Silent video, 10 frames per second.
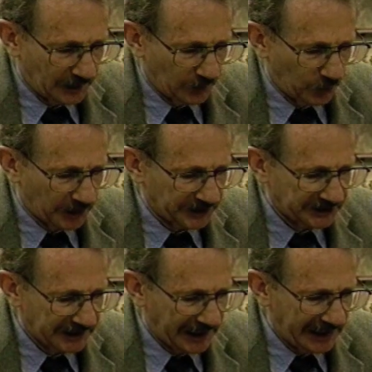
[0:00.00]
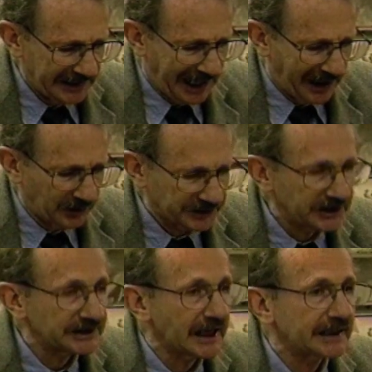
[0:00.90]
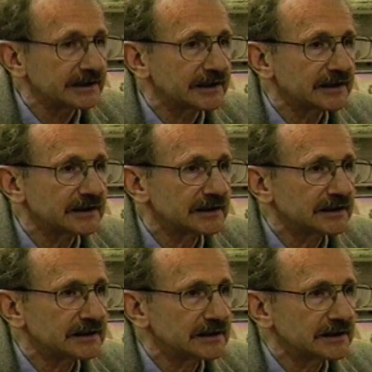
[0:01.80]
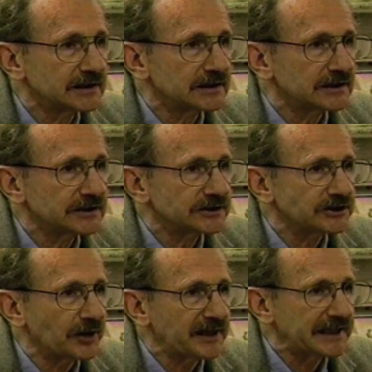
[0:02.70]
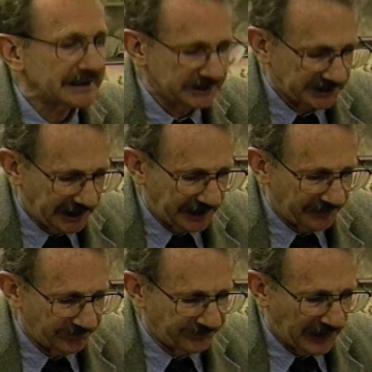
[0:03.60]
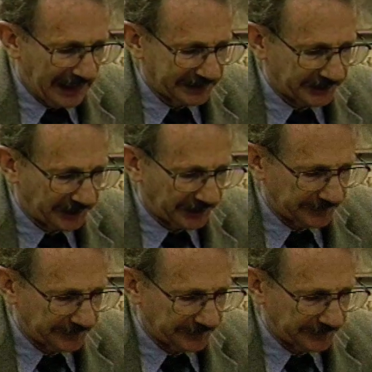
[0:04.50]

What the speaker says: Works 8 hours a night so he can sing Wagner,